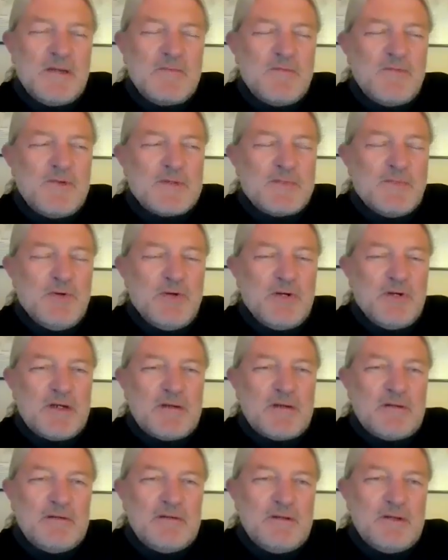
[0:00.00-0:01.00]
name of his book?
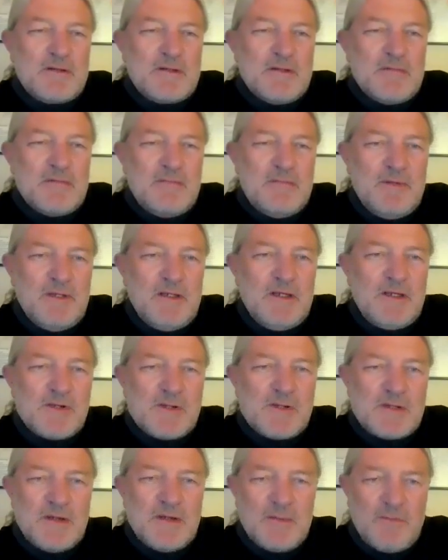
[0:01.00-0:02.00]
It's a really
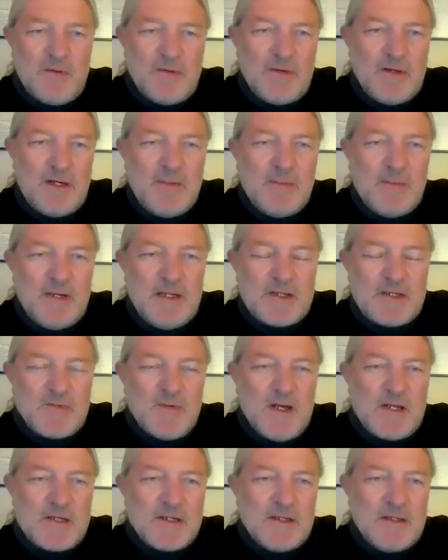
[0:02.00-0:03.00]
interesting for anybody that's
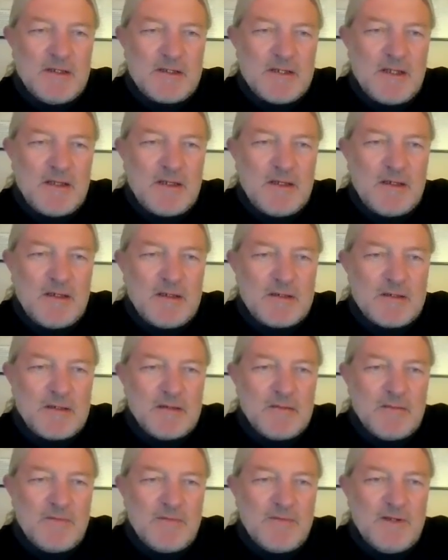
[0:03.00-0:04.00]
watching this. I think it's
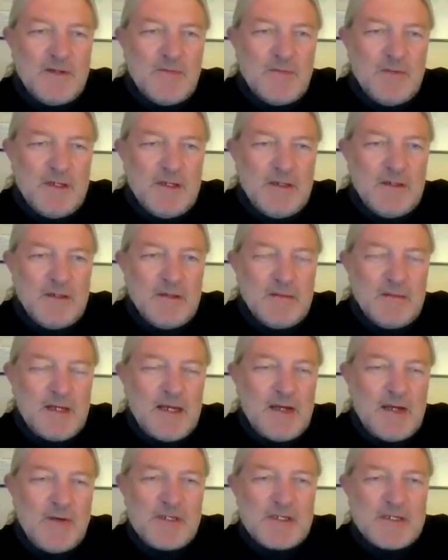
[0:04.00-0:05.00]
a fun read, and
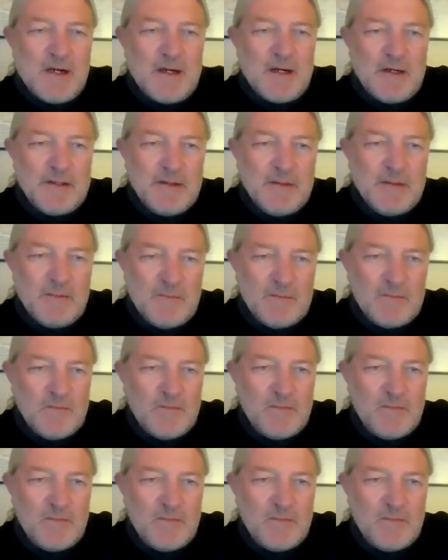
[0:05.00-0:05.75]
how he started and